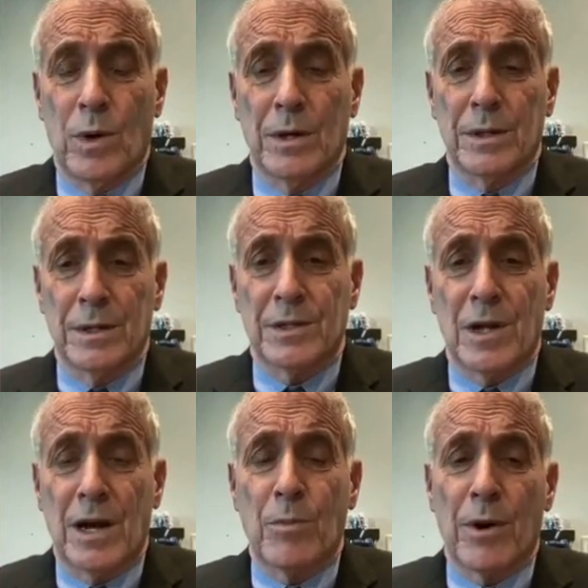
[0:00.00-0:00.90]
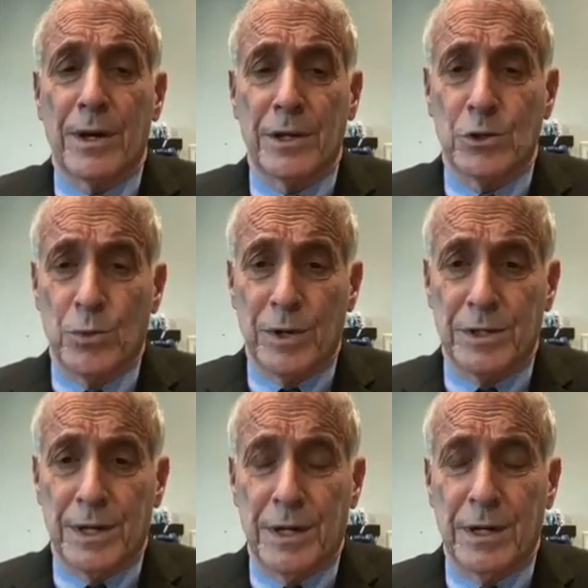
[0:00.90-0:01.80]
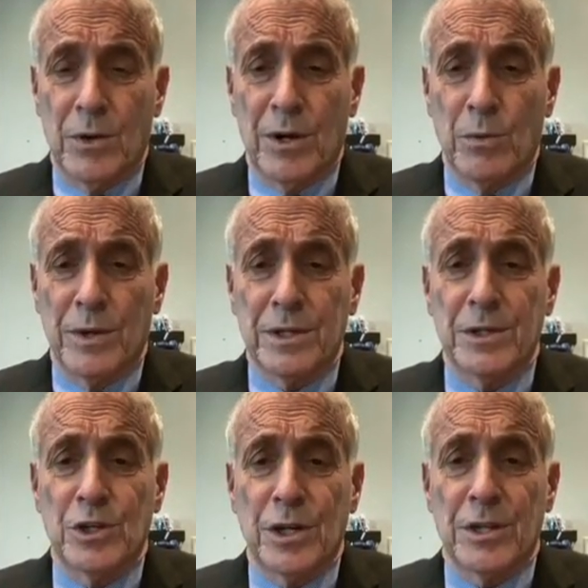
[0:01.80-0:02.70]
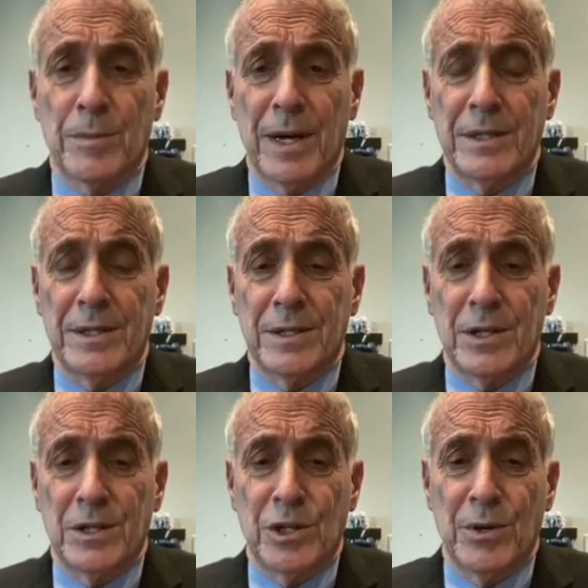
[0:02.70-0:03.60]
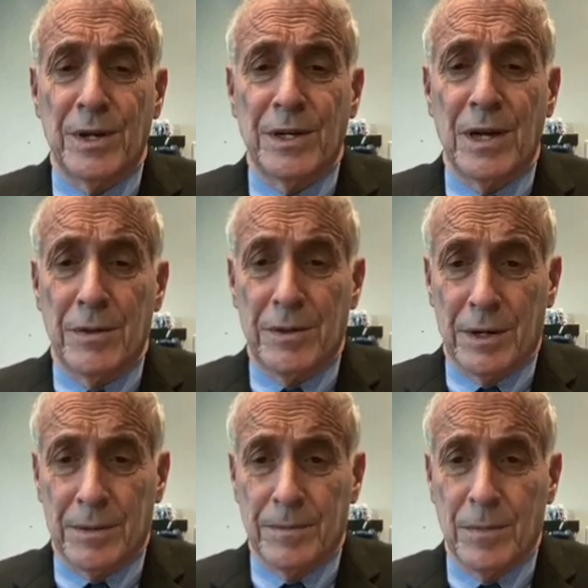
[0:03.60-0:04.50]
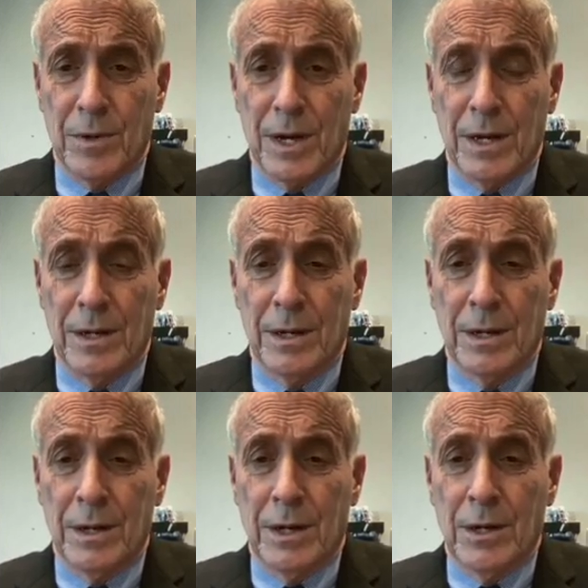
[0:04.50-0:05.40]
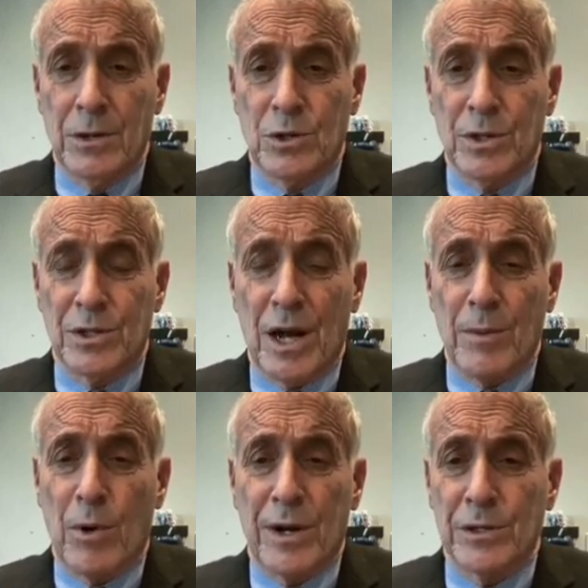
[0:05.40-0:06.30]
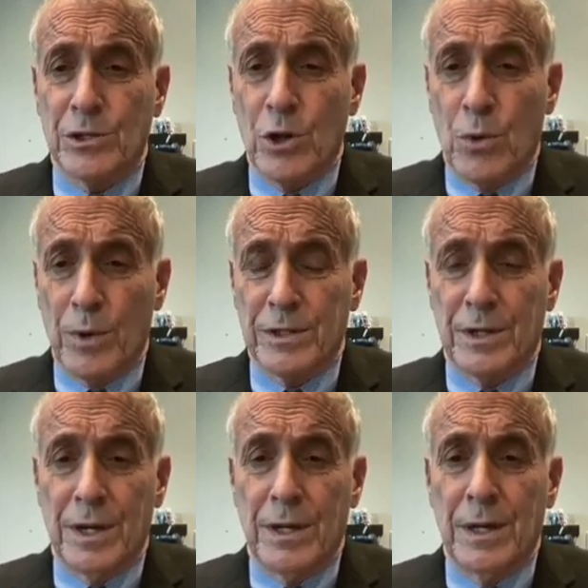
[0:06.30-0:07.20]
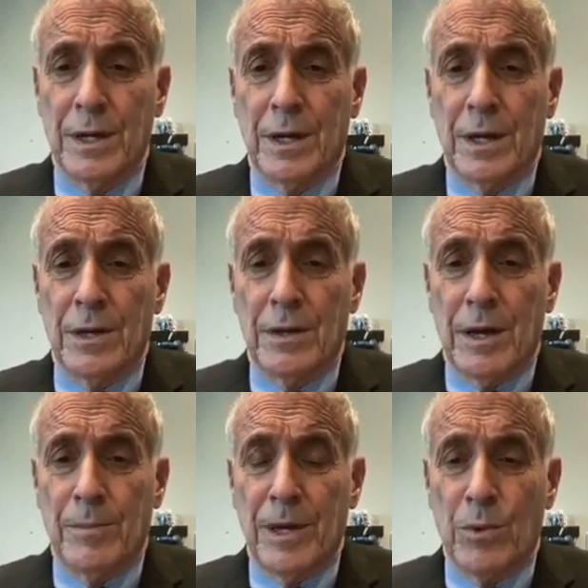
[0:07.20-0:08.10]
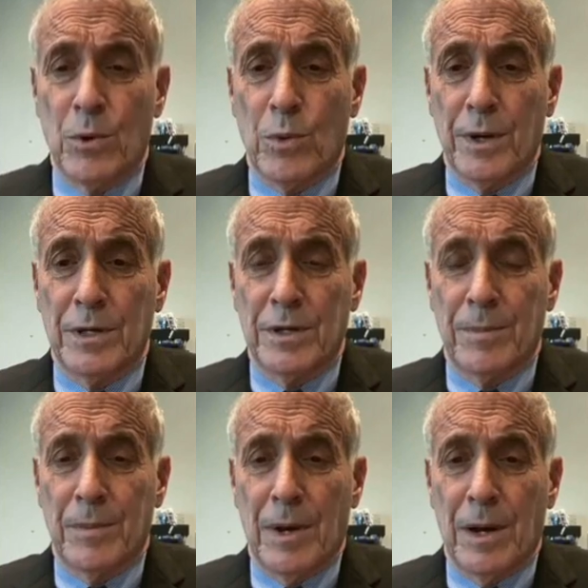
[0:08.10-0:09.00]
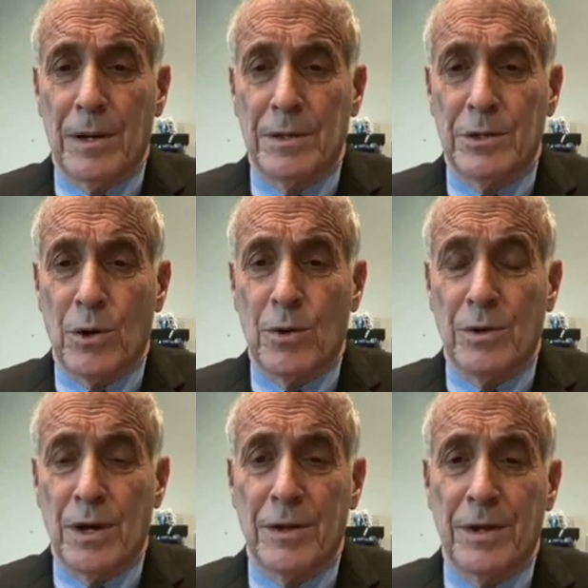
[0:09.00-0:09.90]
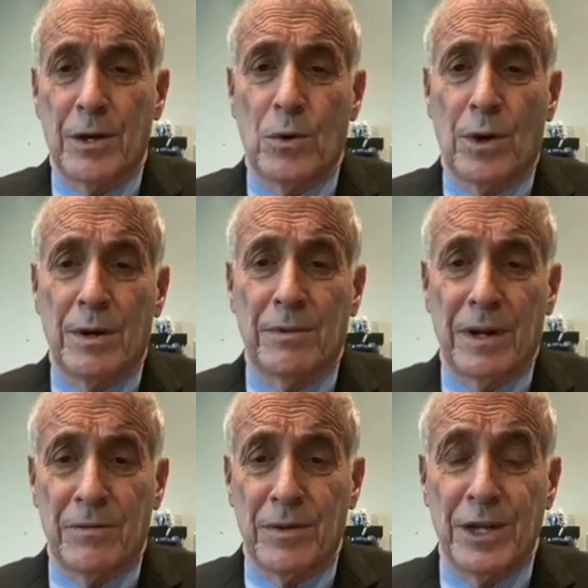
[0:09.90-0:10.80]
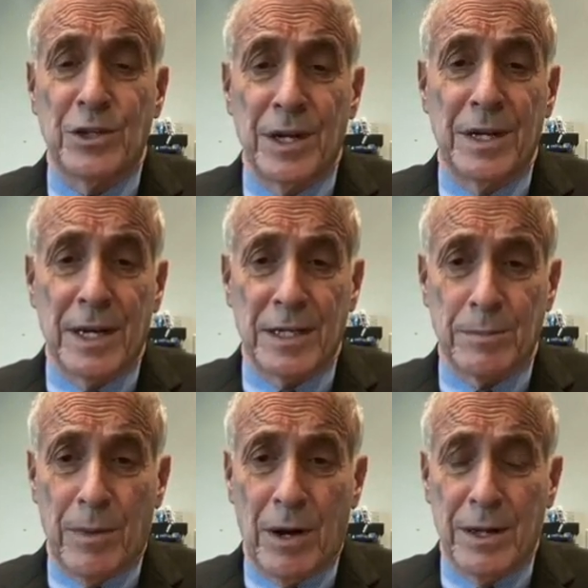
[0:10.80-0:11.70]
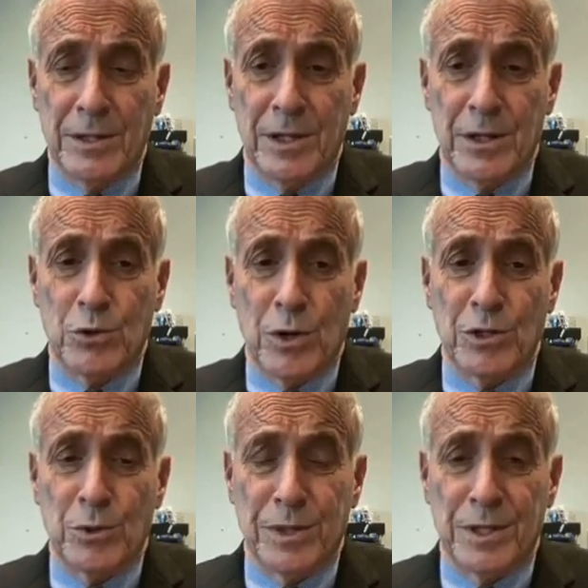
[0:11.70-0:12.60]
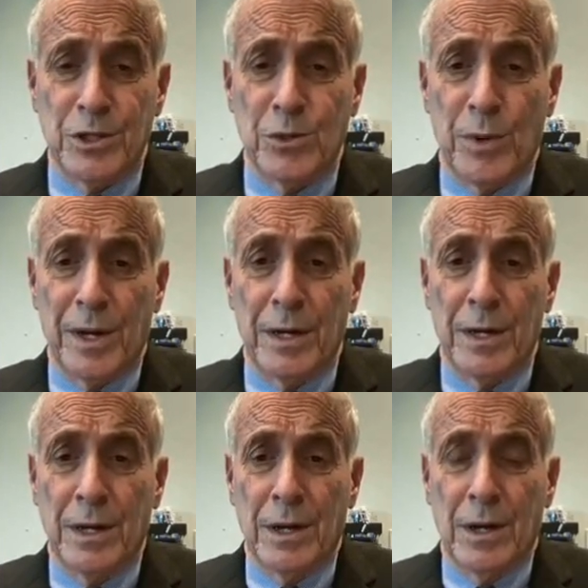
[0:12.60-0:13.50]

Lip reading: Well, the stock market is risky. On a risk-adjusted basis, it's yielding nothing, okay? So the stock market is so risky that people are willing to earn nothing on inflation index bonds that the Treasury is issuing.